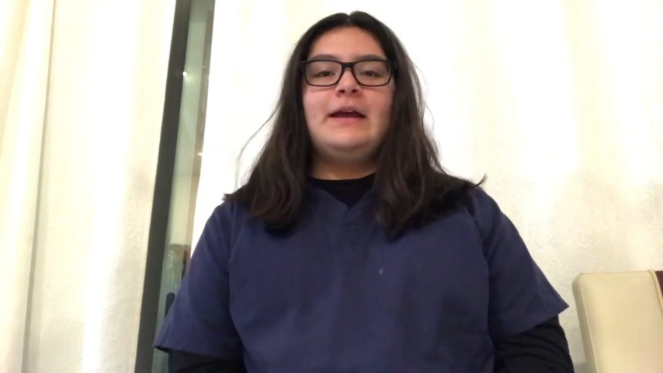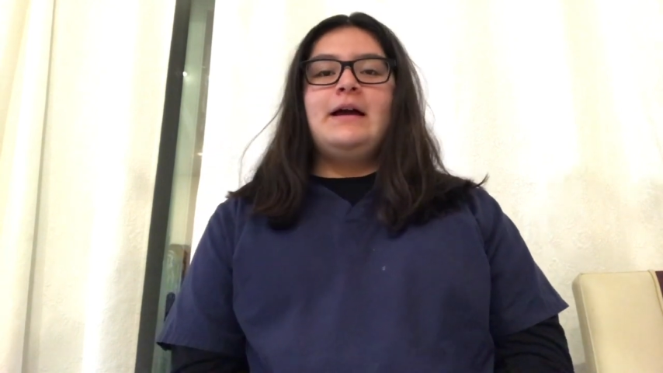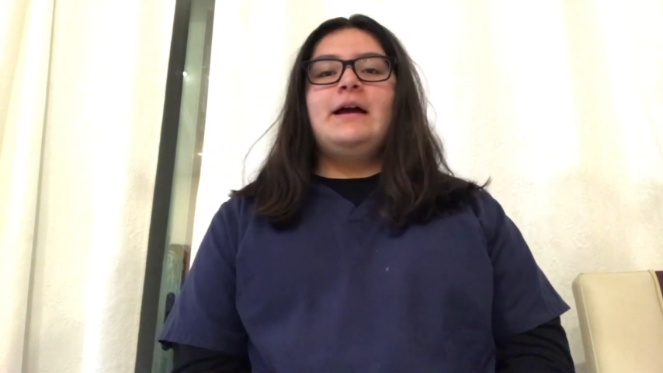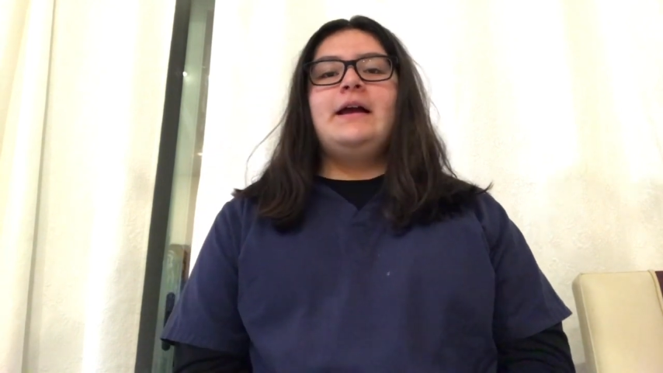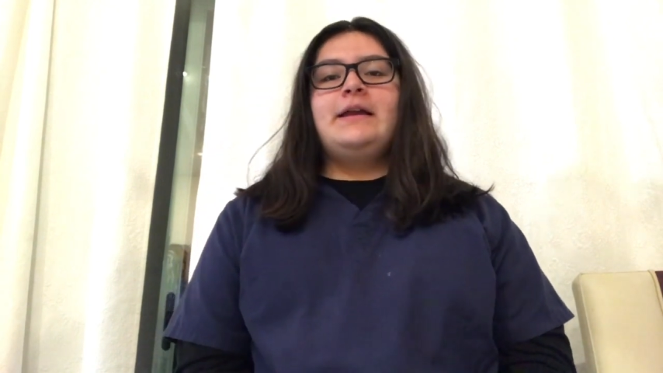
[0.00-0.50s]

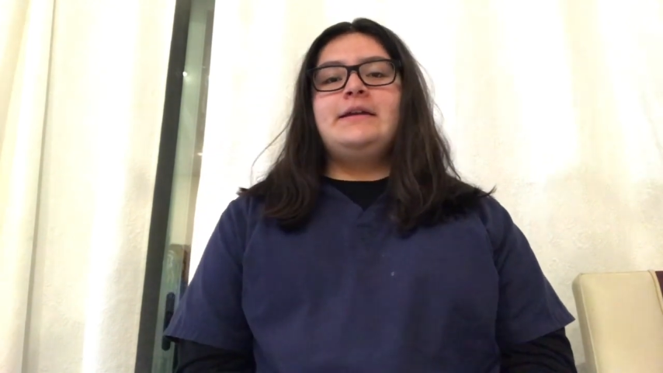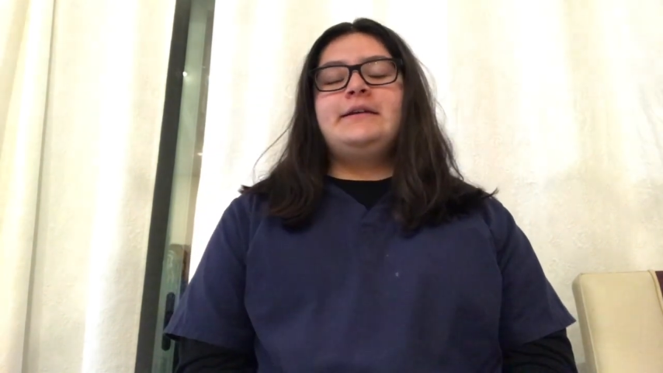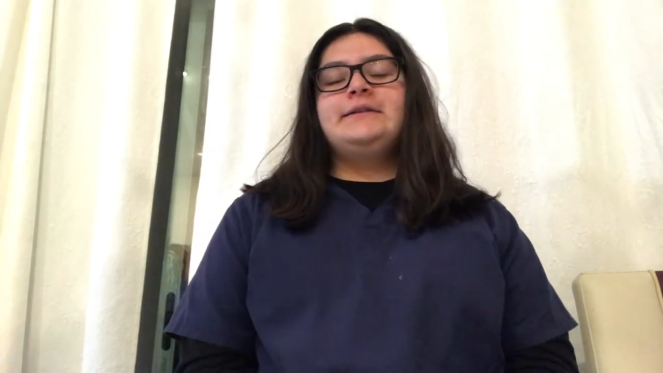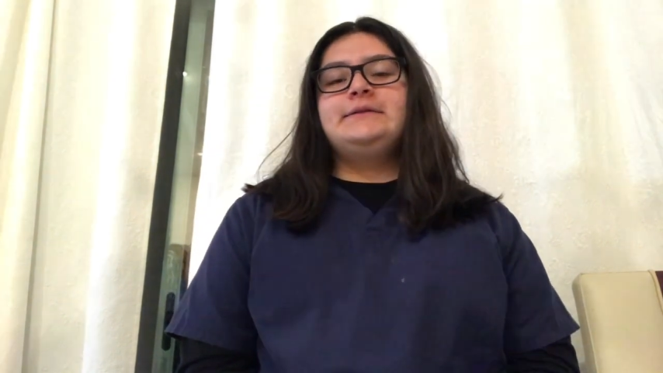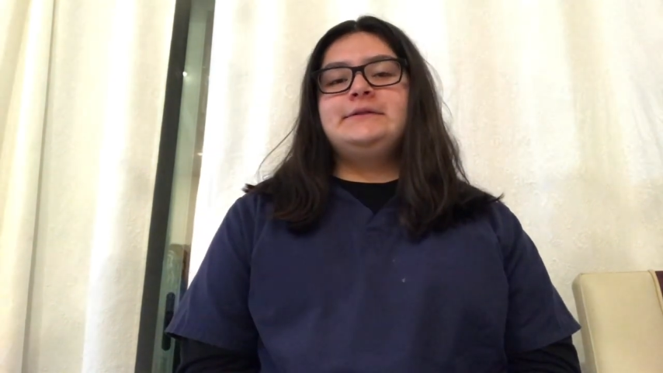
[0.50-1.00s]
I
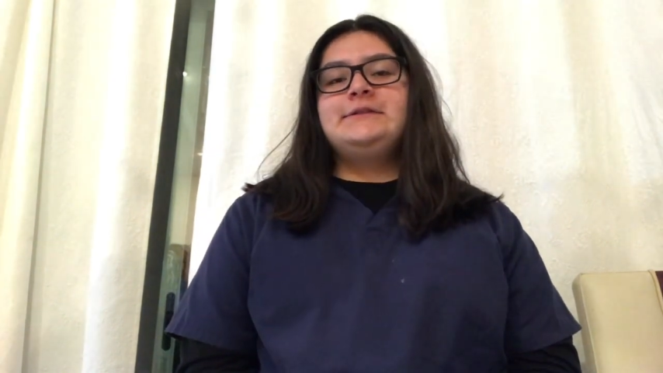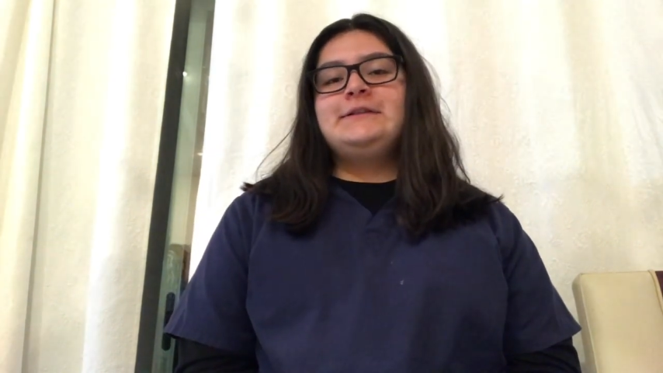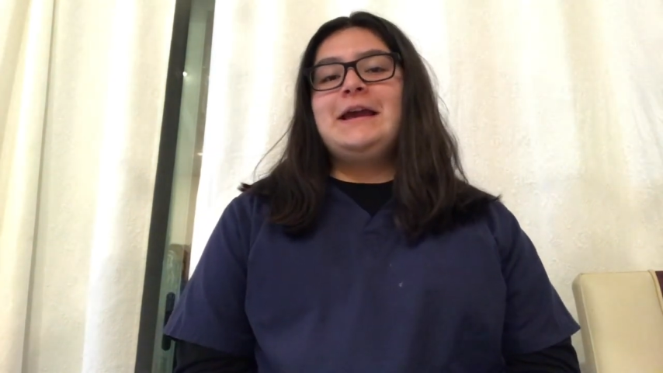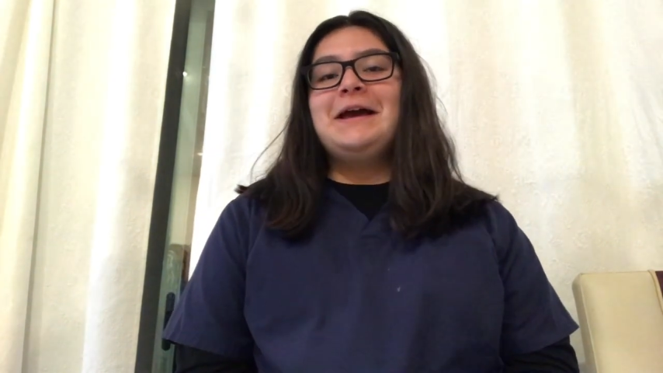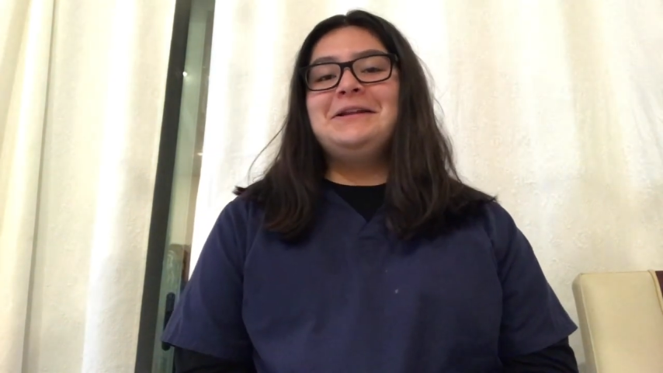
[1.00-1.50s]
can
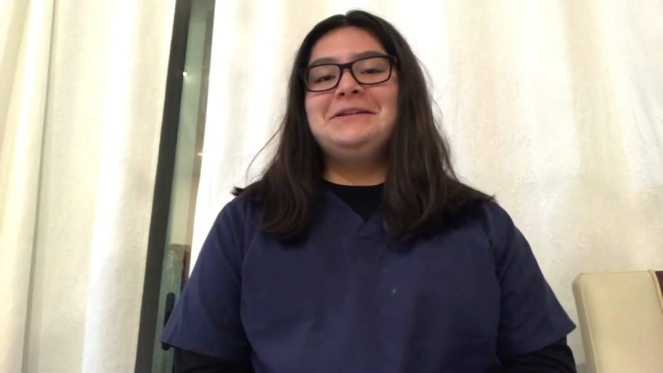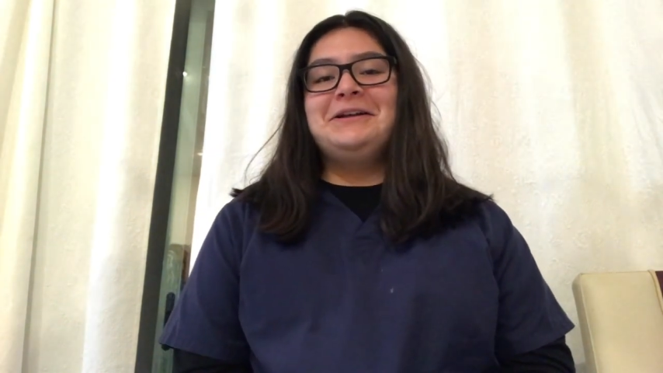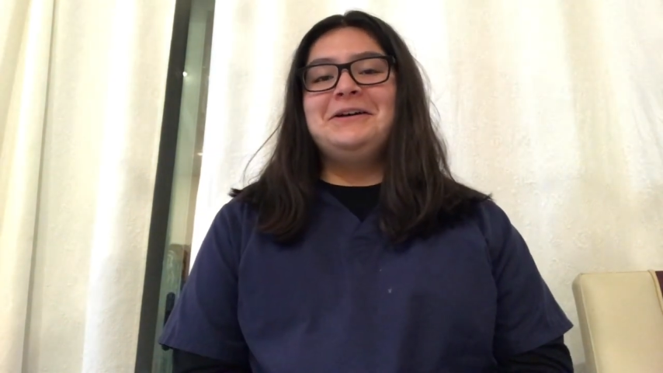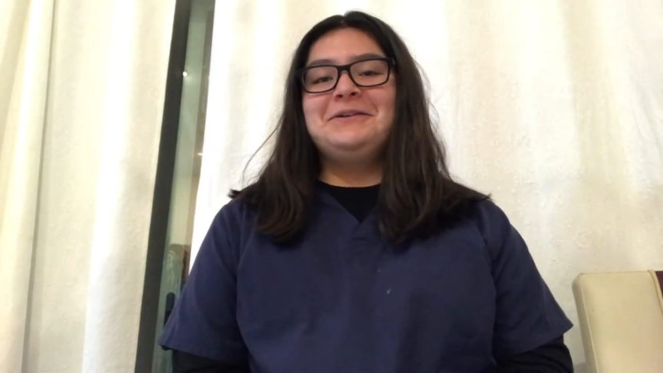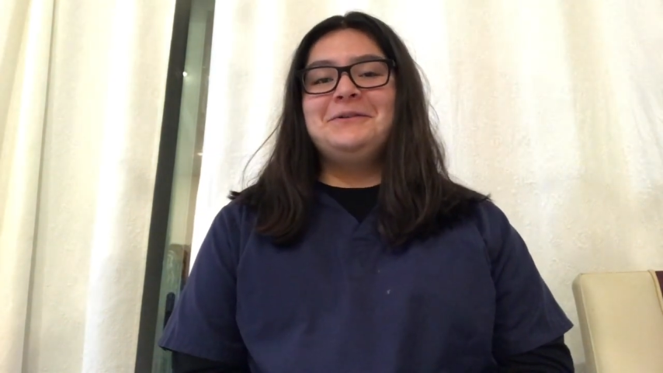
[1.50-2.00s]
get
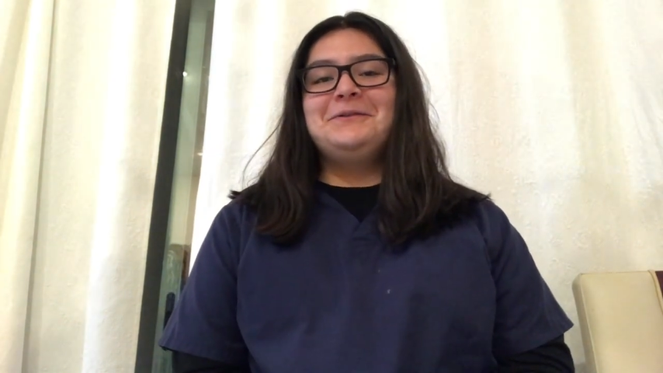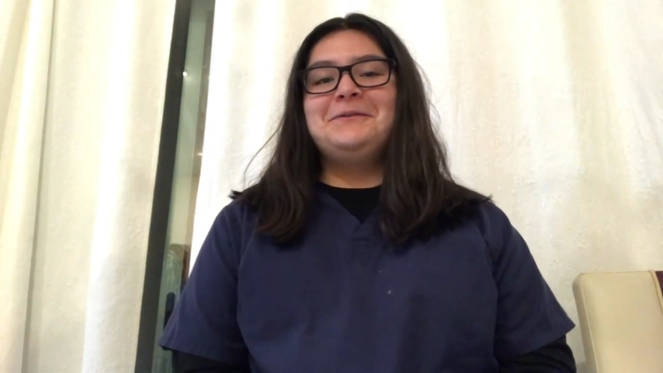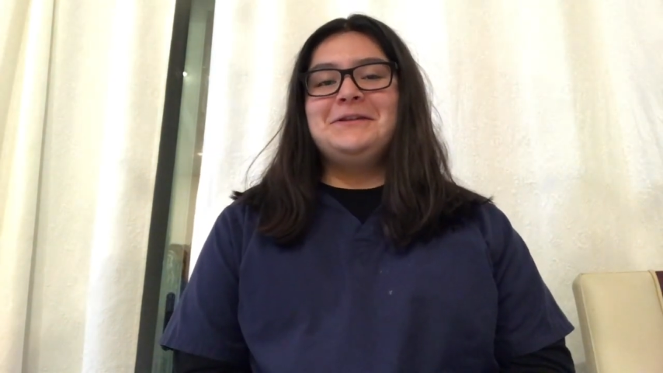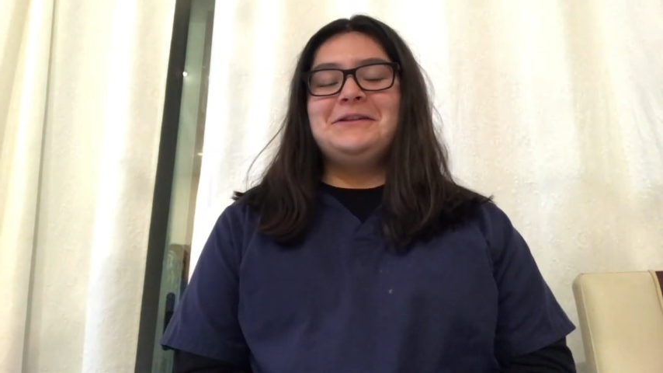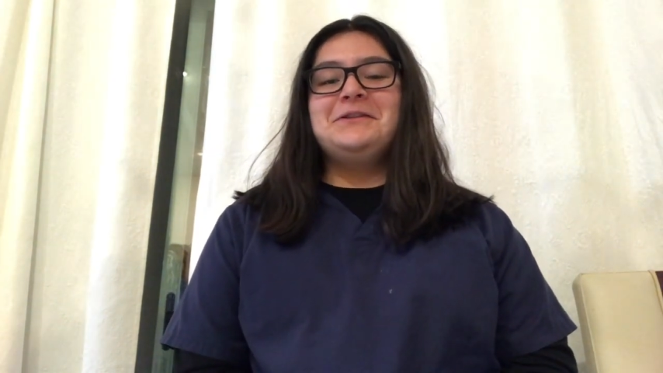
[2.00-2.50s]
along
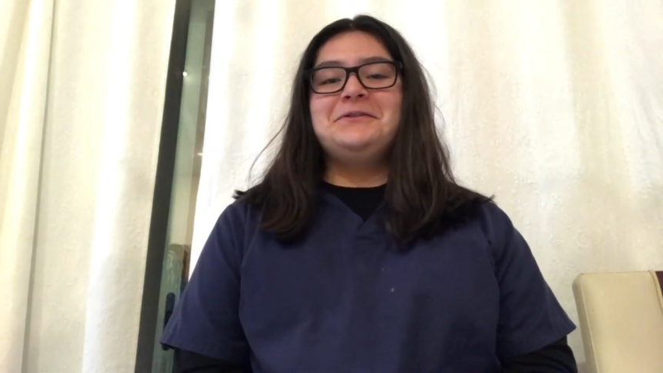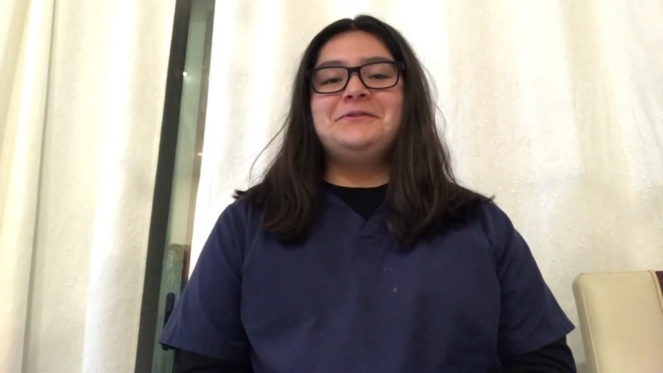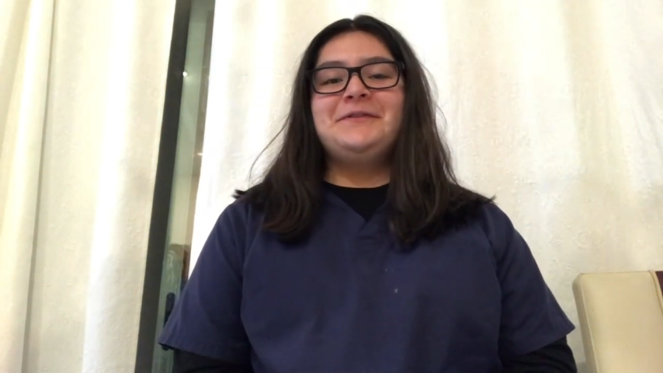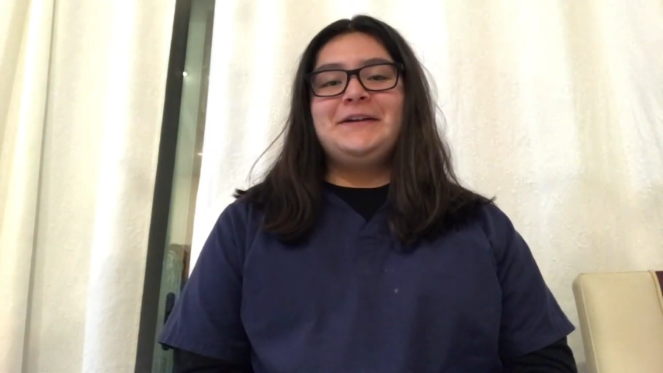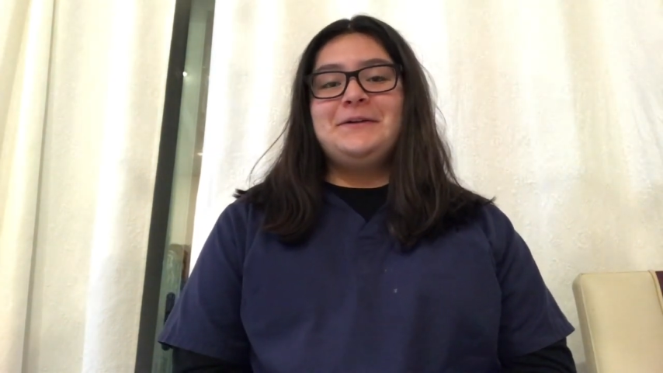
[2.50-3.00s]
with
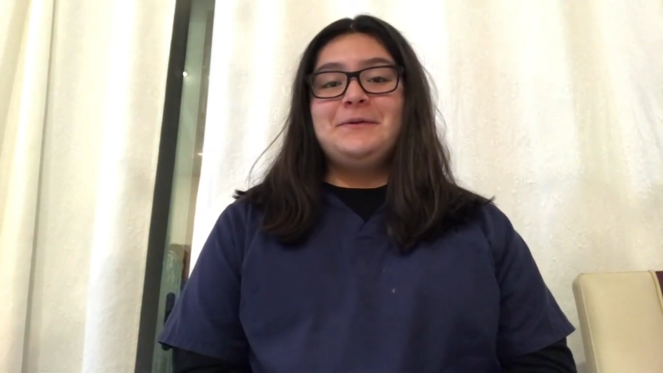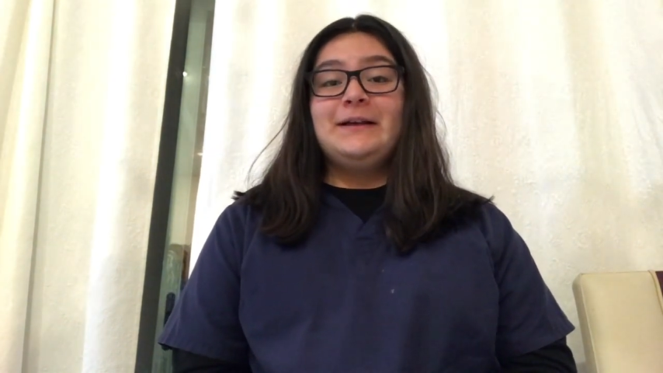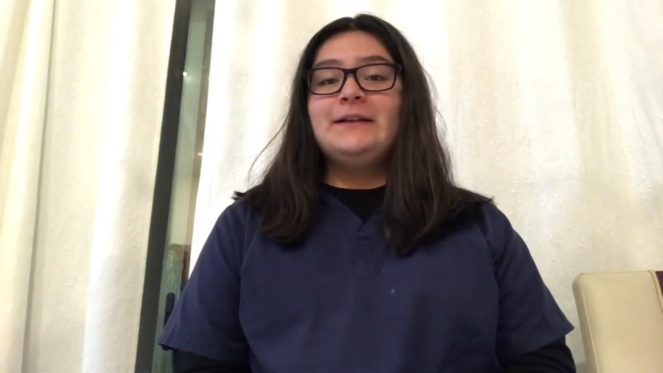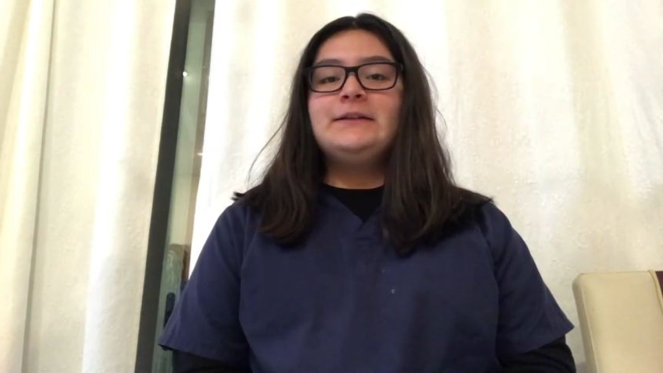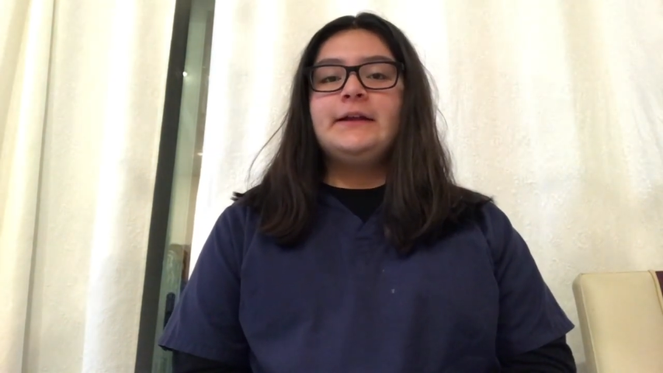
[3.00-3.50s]
others very
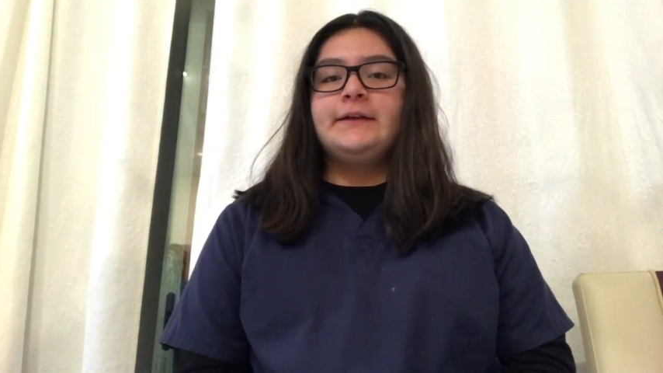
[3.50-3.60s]
well.